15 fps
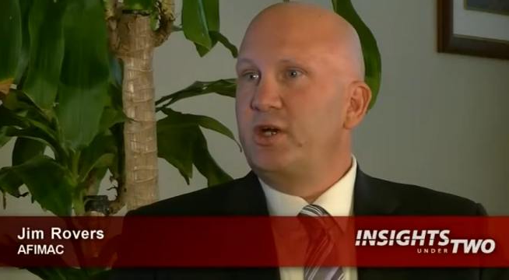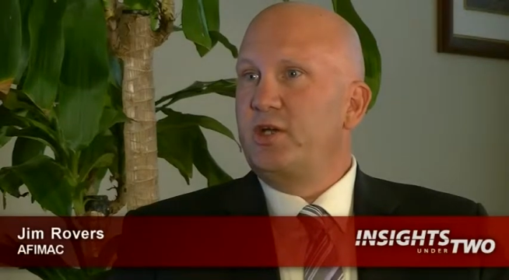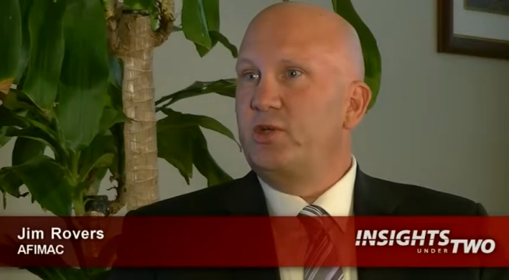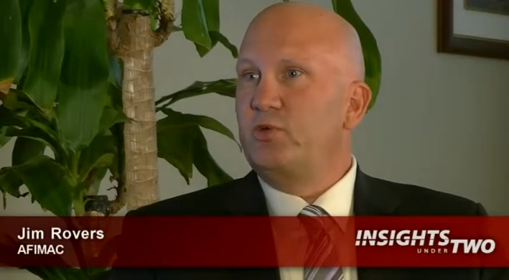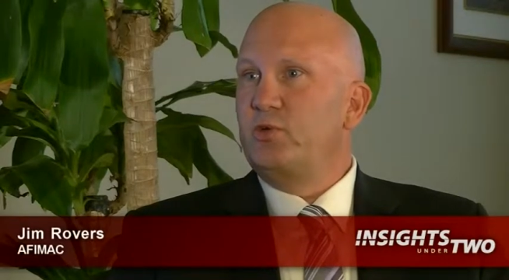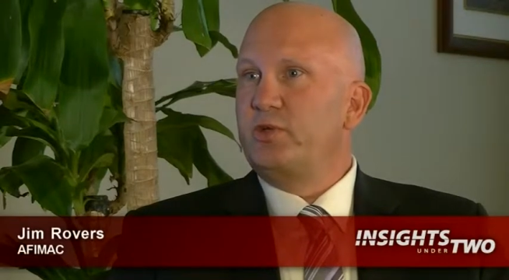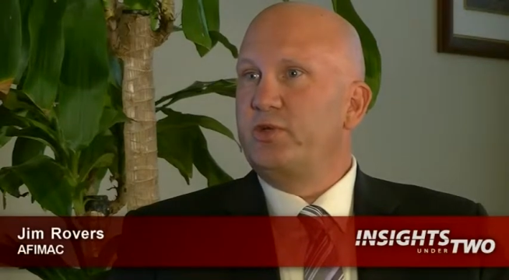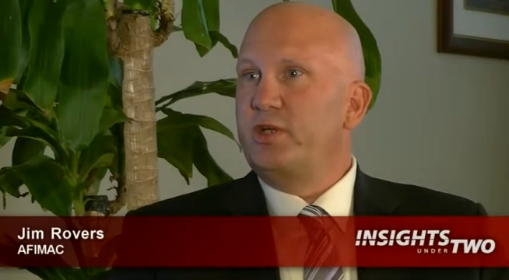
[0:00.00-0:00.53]
You
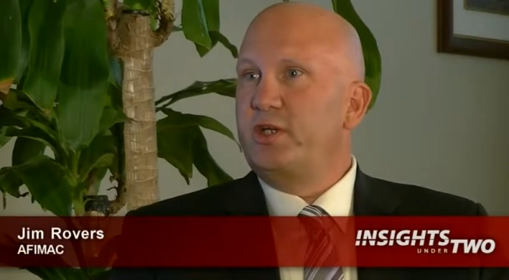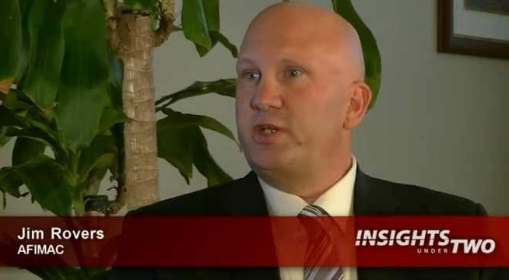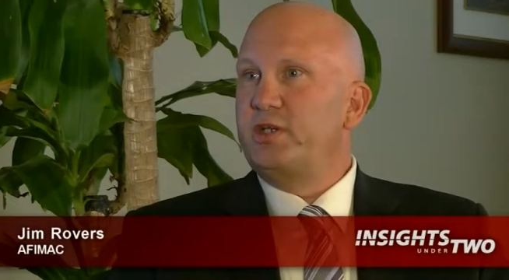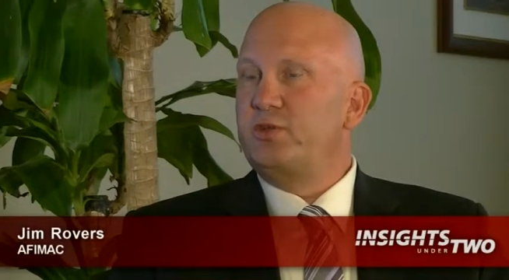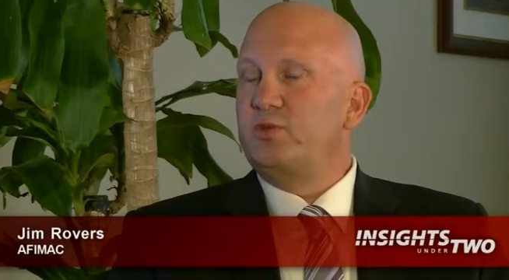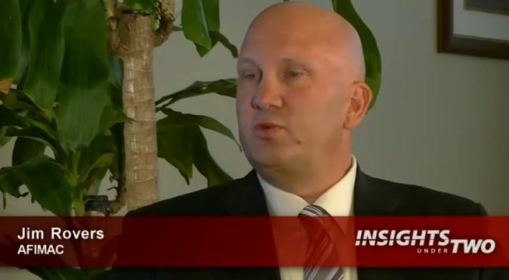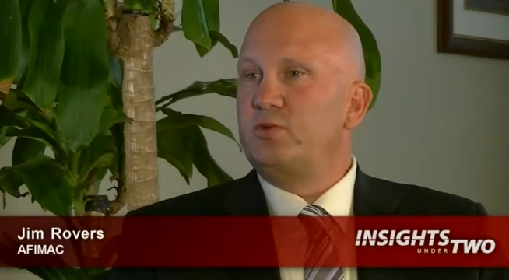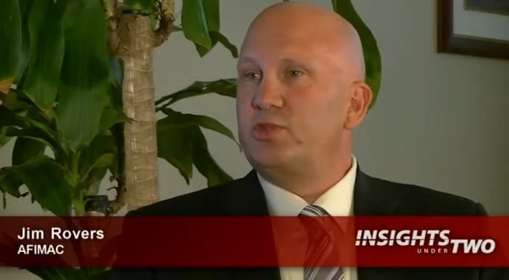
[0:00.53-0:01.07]
will need
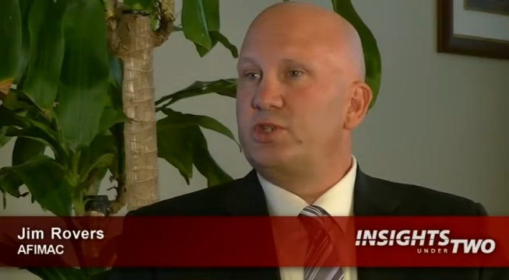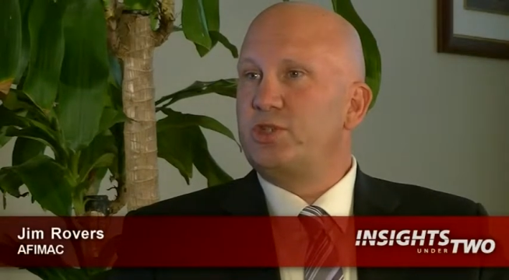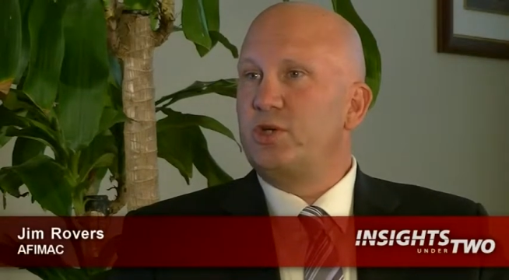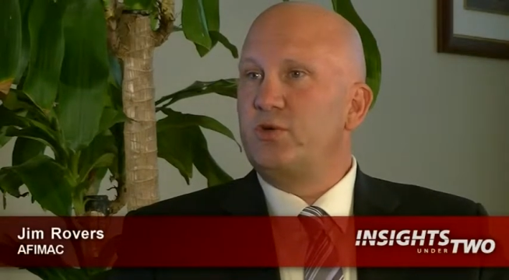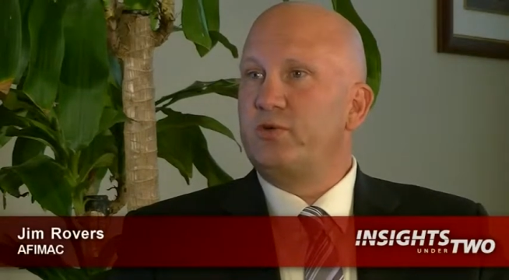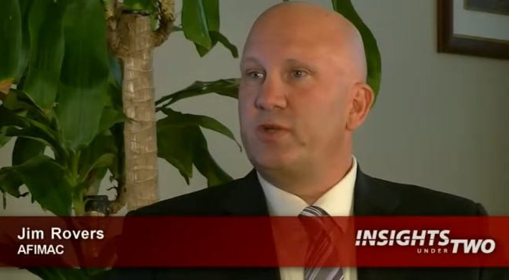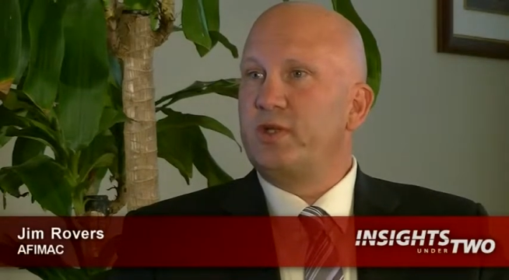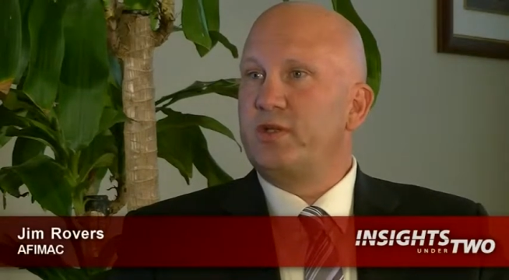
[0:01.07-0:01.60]
to
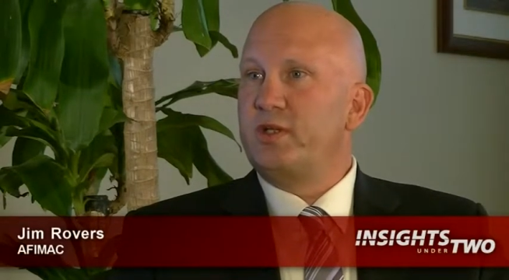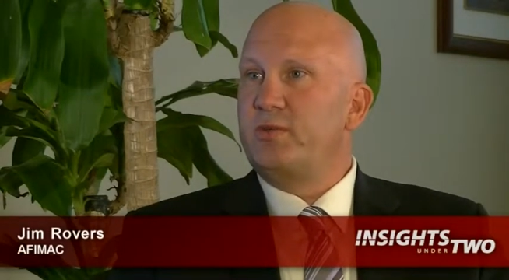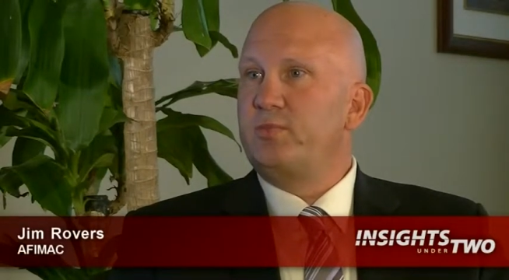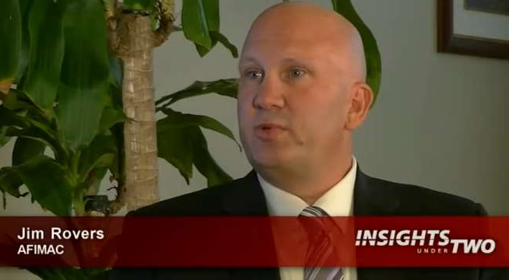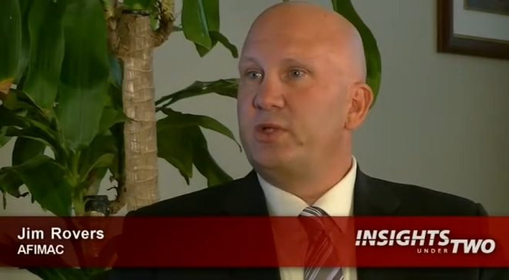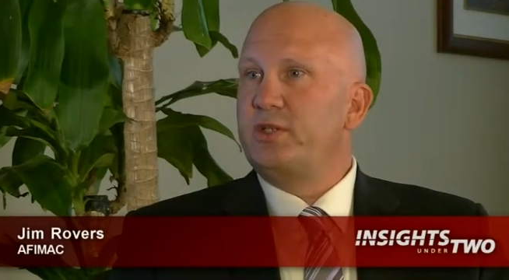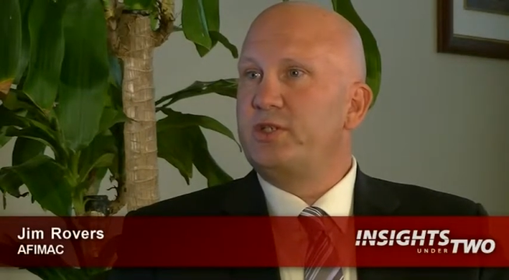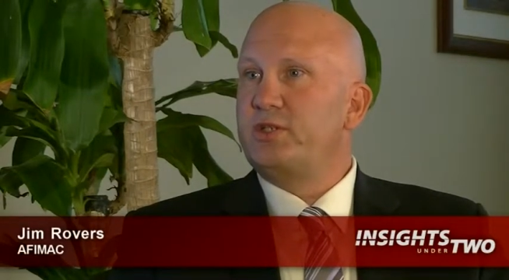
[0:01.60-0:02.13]
show that the
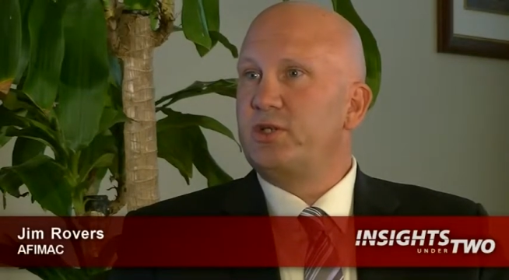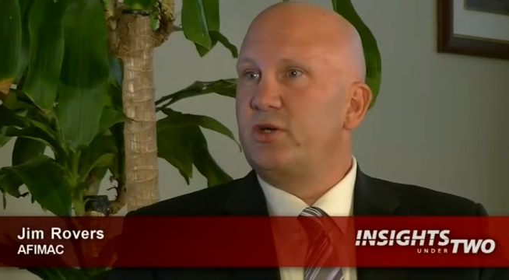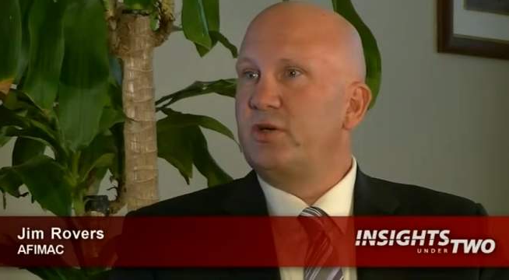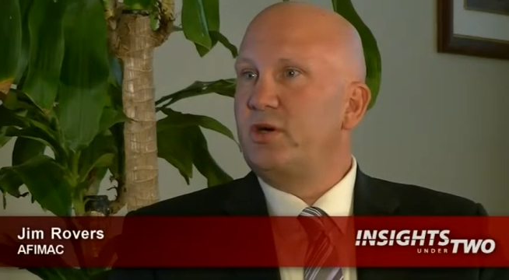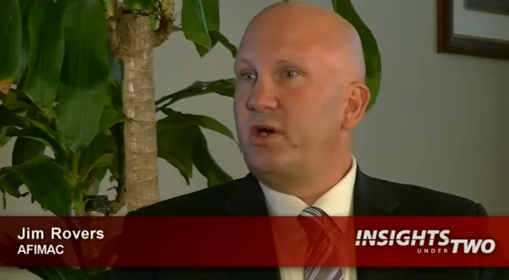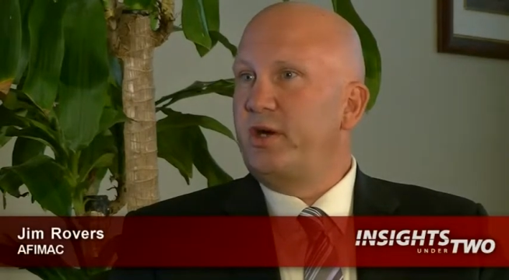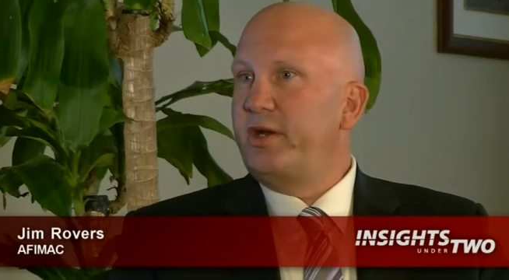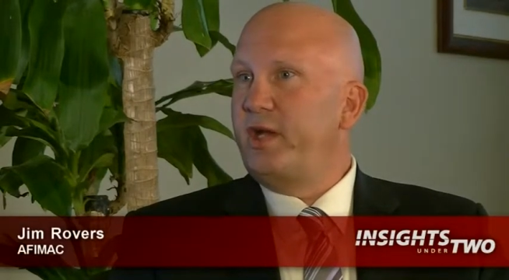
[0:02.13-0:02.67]
police are
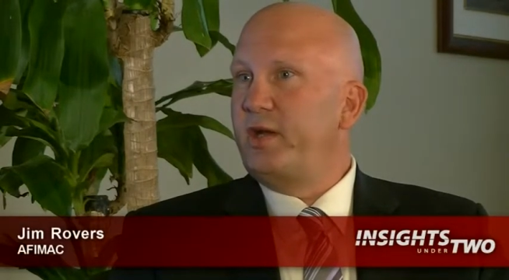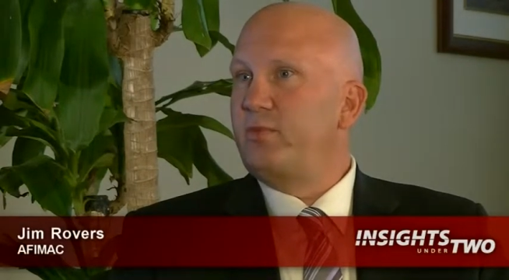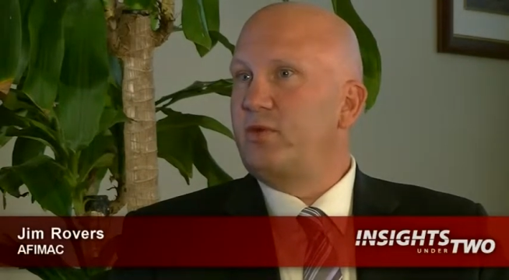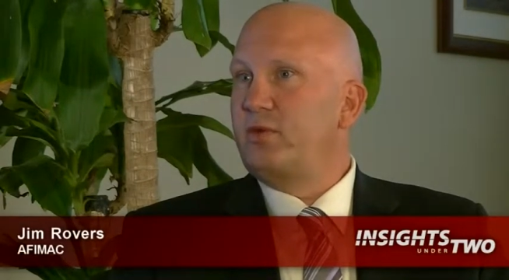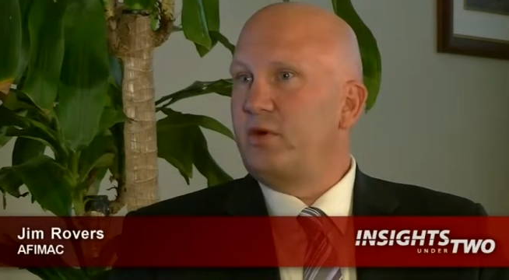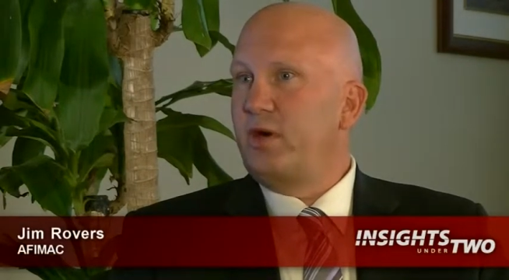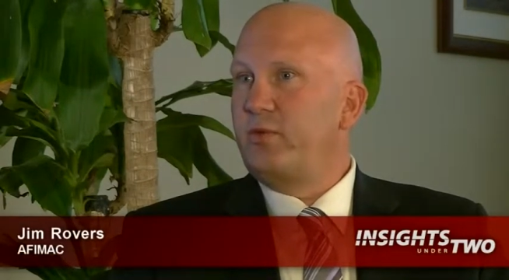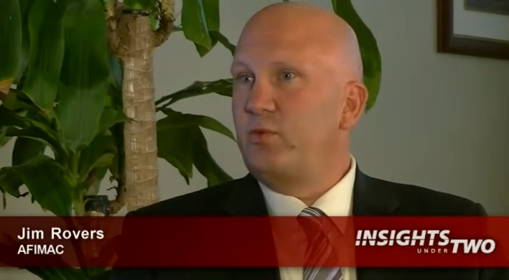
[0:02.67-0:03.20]
unable
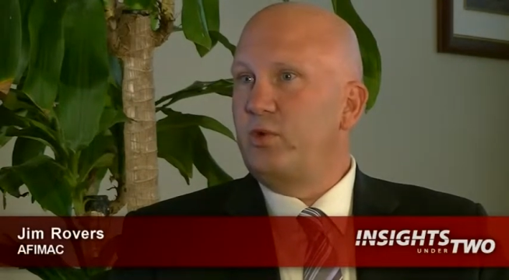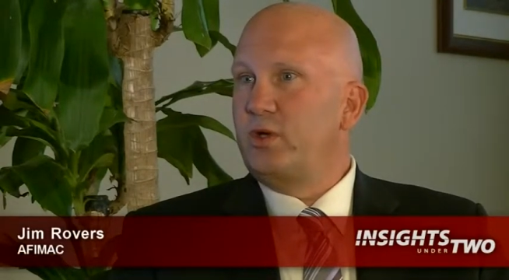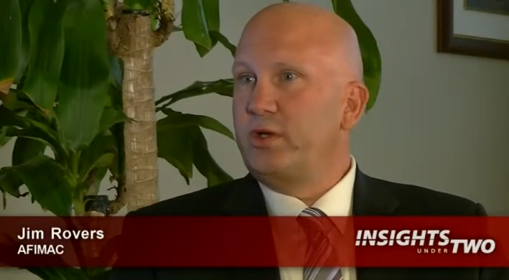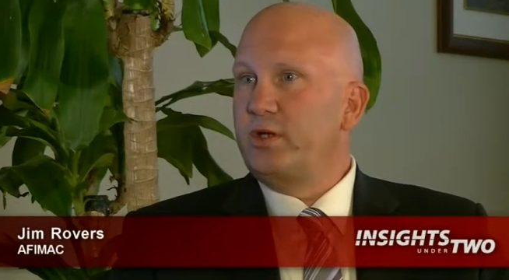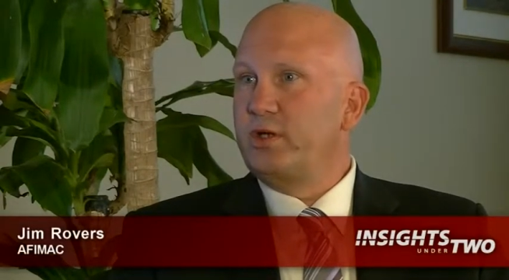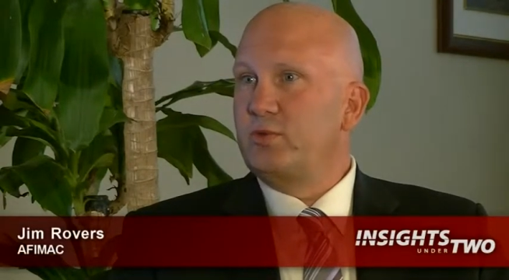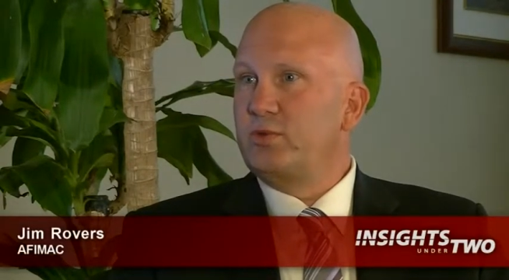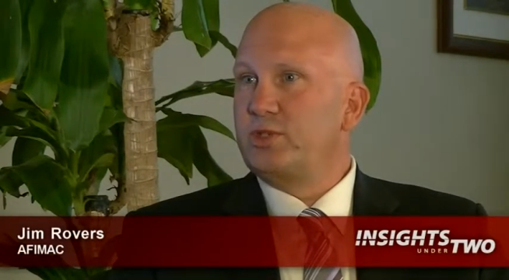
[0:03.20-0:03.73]
or
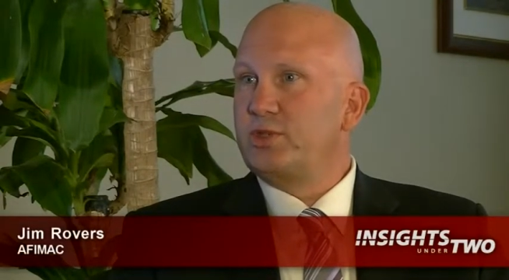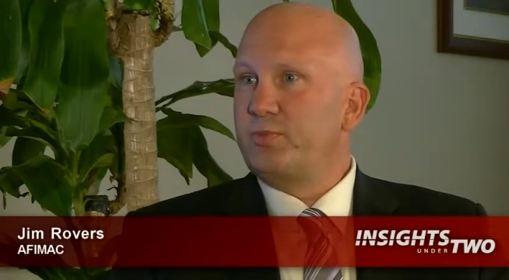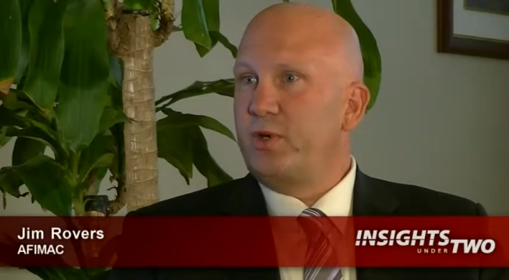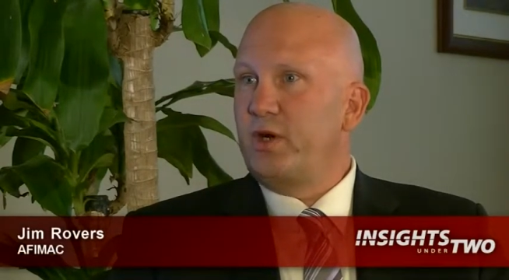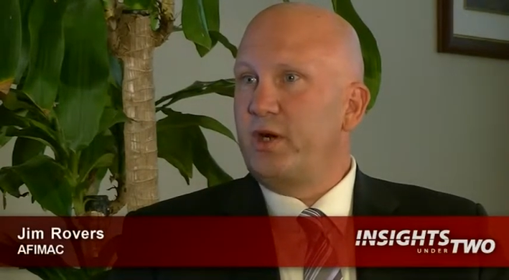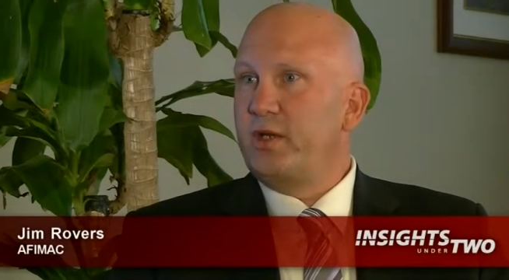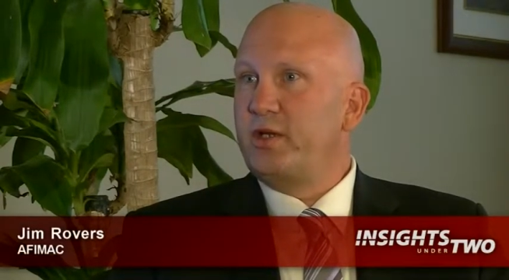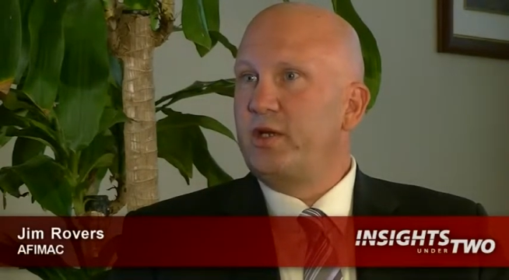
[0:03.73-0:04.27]
unwilling to
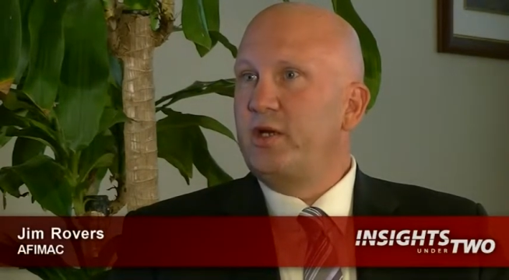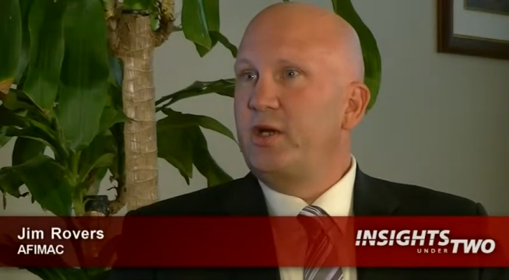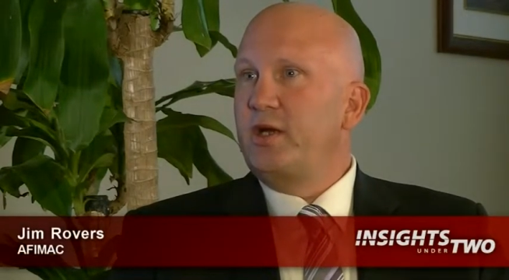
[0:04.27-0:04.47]
respond,